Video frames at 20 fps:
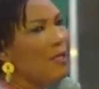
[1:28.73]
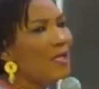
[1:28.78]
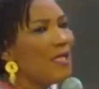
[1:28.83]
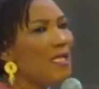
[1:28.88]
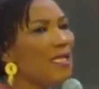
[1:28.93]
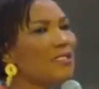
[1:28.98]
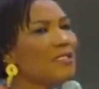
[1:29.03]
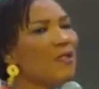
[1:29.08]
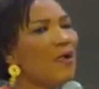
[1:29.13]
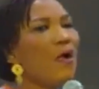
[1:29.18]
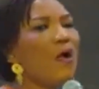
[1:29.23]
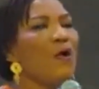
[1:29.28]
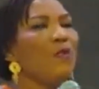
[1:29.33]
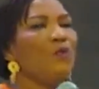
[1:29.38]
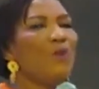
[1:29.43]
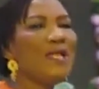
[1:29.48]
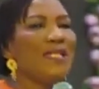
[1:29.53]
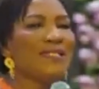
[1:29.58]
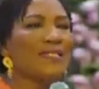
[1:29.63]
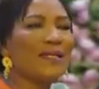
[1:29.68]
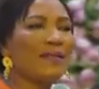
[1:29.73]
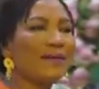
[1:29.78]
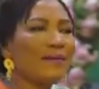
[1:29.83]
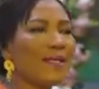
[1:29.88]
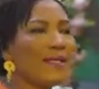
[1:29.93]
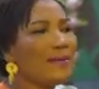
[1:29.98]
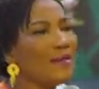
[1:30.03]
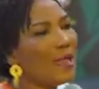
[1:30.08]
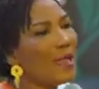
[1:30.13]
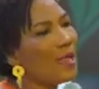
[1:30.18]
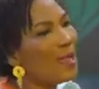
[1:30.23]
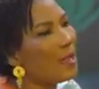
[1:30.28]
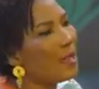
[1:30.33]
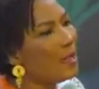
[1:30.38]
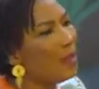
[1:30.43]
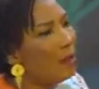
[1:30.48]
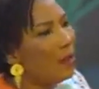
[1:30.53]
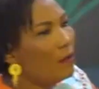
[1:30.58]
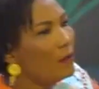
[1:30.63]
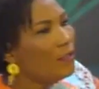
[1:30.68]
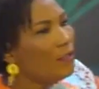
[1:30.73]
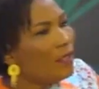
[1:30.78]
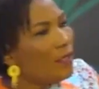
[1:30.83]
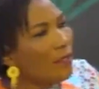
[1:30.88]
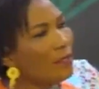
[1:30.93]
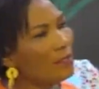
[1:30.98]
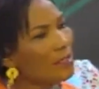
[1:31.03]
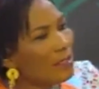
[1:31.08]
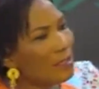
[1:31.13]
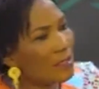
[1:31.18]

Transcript: It's always greener on the other